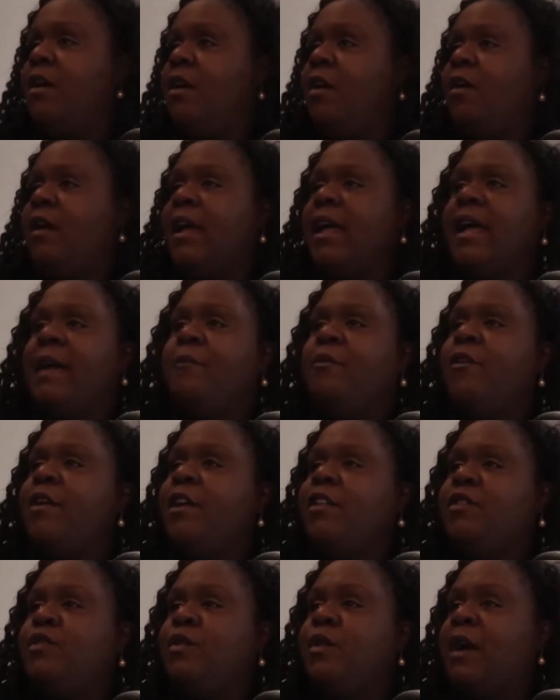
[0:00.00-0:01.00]
okay, I'm
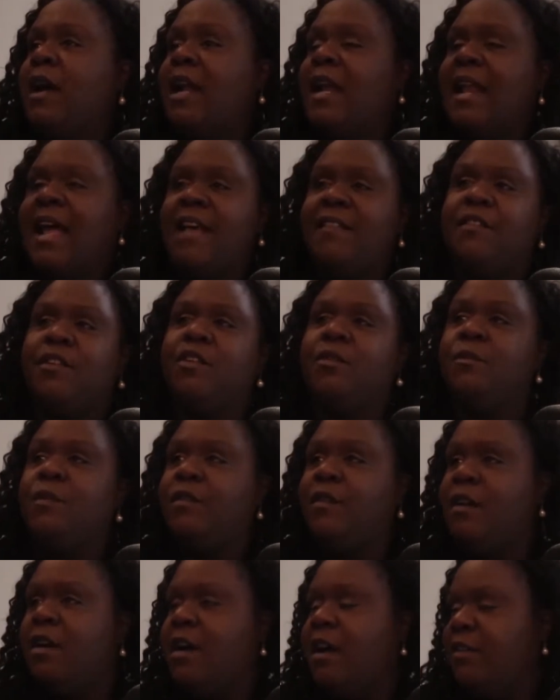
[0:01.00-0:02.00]
going to a classical
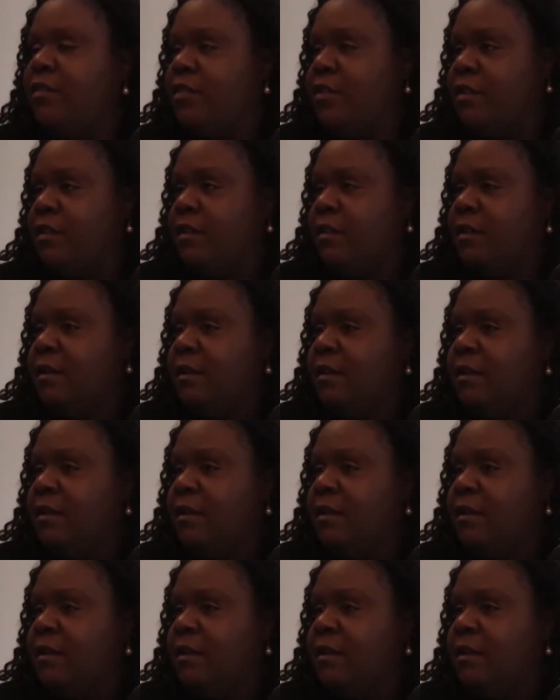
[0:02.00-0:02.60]
music concert,